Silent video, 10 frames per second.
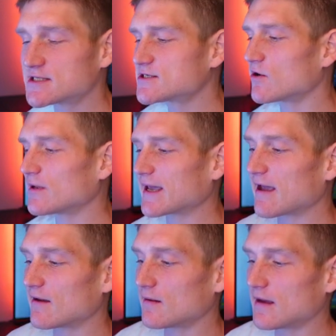So
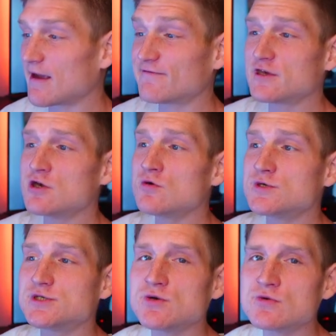like if you
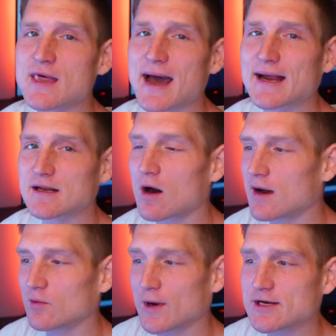do that
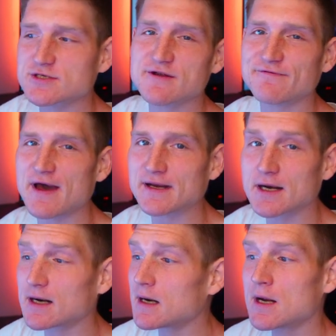on Windows
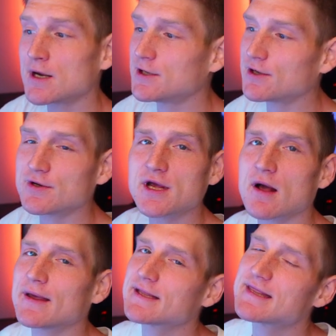Defender, dude,
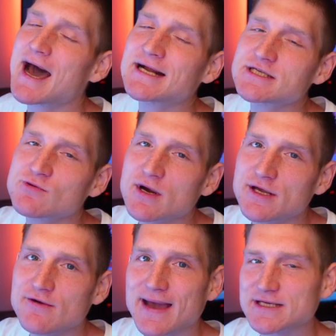you're like that's where
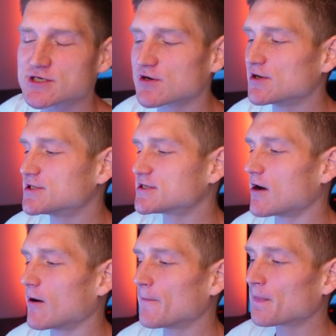you get screwed.
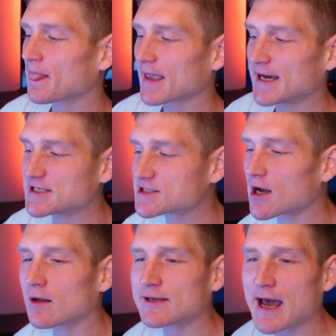So
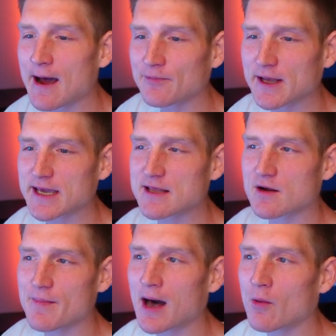install an app like
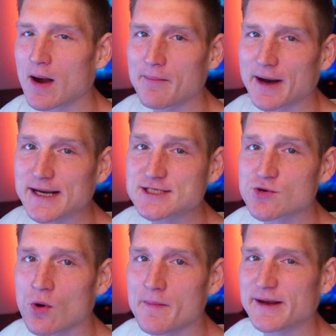either
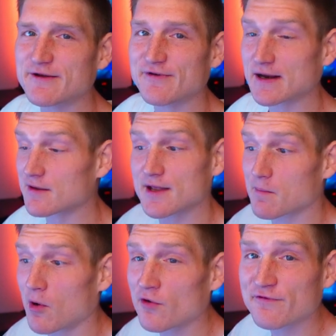Malwarebytes or Bitdefender.
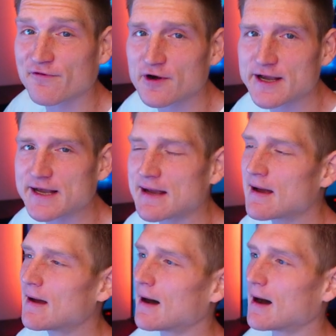They're both free.
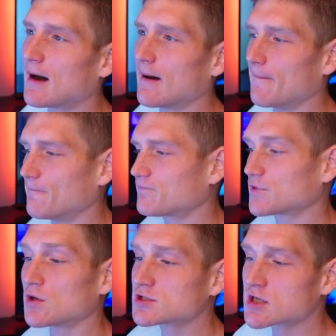Um,
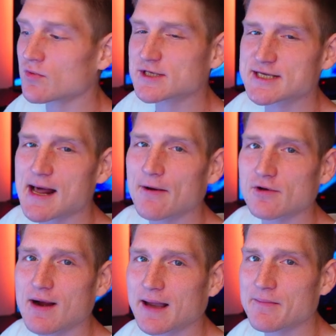those are the ones that I
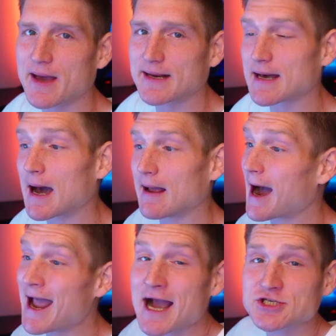would recommend. I,
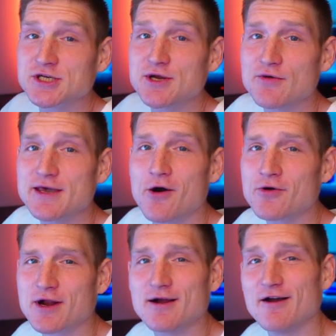I actually know the
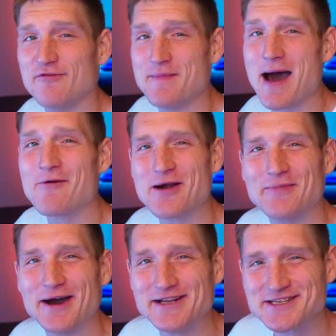owner of
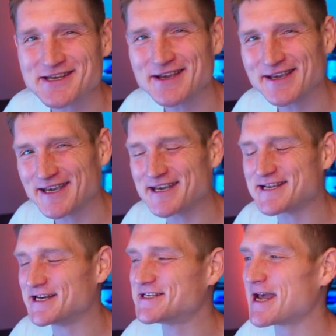Malwarebytes.
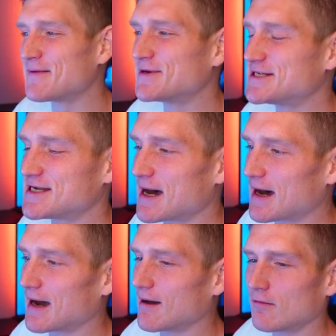He his name is
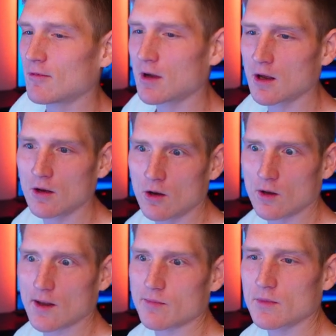uh
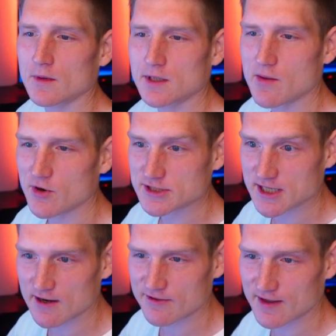hold up. Your boy's
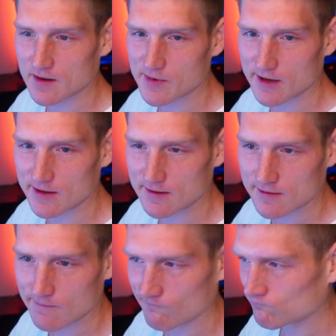gotta think about it.
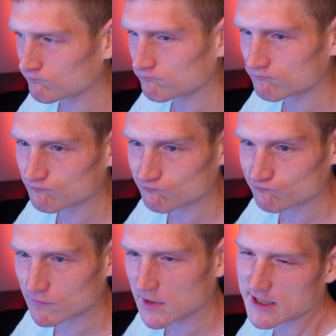
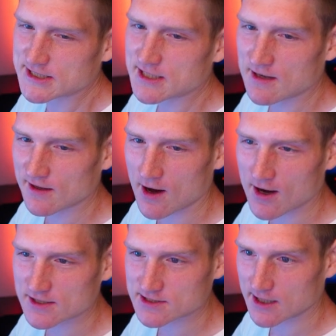He's into the
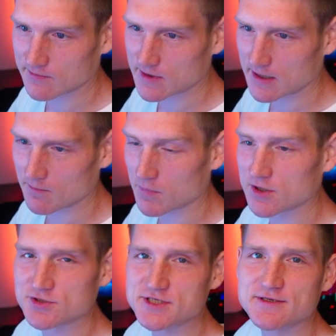cars like me.
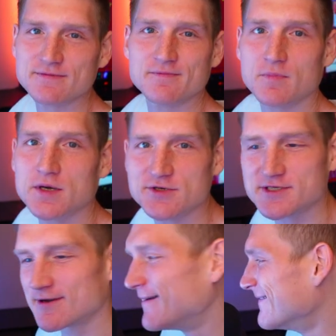Bruce. Bruce.